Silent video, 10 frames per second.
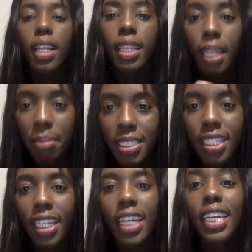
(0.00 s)
Let me
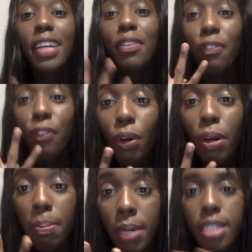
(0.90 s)
say that again.
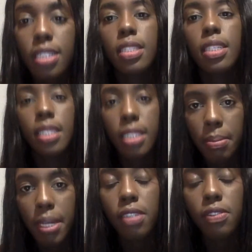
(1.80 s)
4 months is the
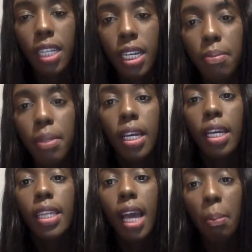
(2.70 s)
amount of time
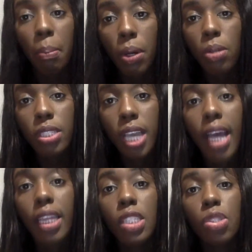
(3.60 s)
that most
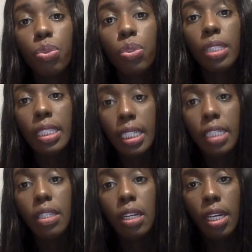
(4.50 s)
athletes will
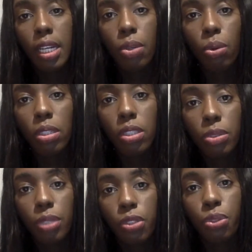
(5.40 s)
need in order to
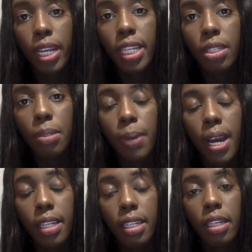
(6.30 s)
retrain their
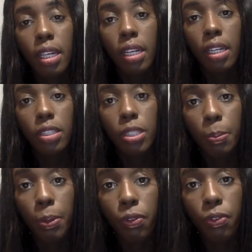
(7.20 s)
body to
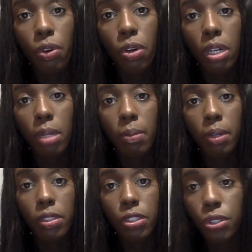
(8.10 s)
perform
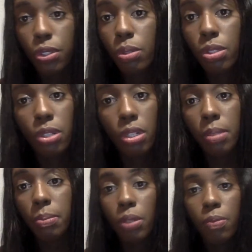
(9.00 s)
those
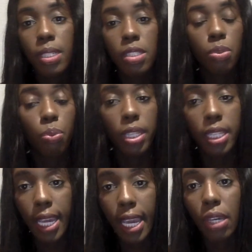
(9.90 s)
certain movements with
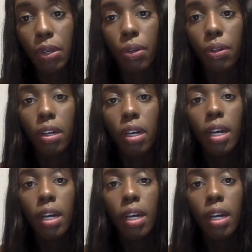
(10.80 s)
the ankle.